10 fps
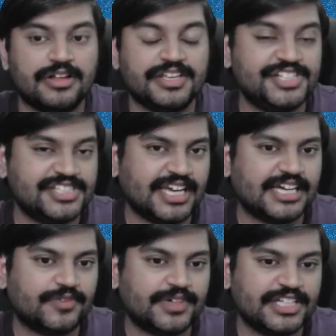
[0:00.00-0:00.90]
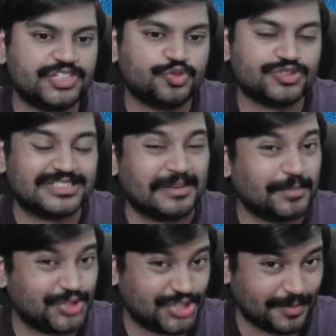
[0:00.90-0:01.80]
Isha Karvade chose
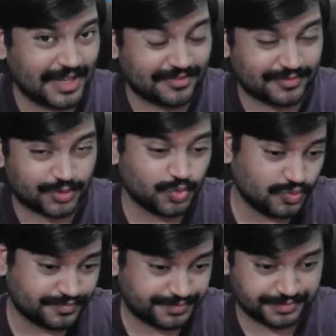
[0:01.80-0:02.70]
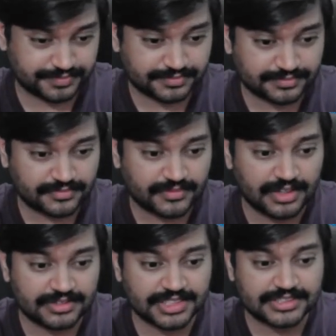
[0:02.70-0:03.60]
bishop f2.
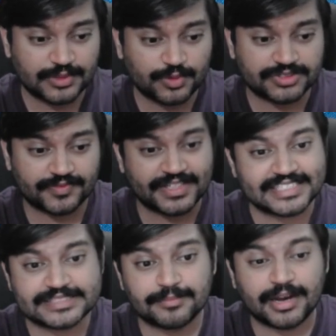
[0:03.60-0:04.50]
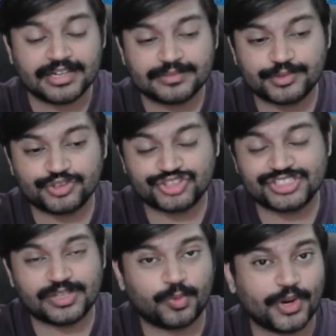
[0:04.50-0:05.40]
I think that was very smart because
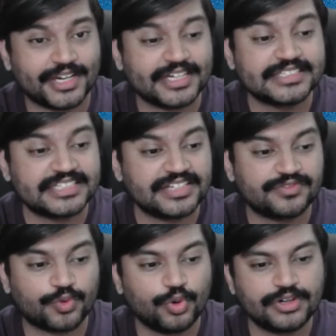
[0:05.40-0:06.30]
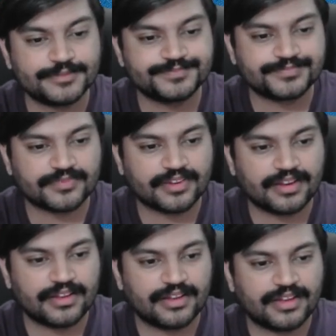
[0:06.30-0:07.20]
she's avoiding d4.
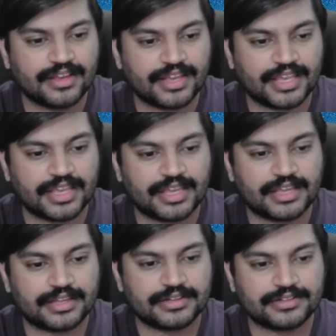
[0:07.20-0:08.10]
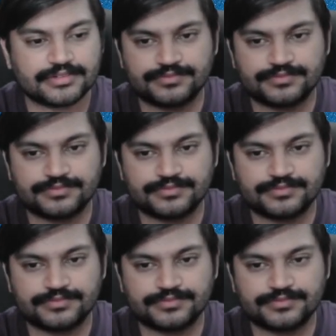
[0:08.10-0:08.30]
And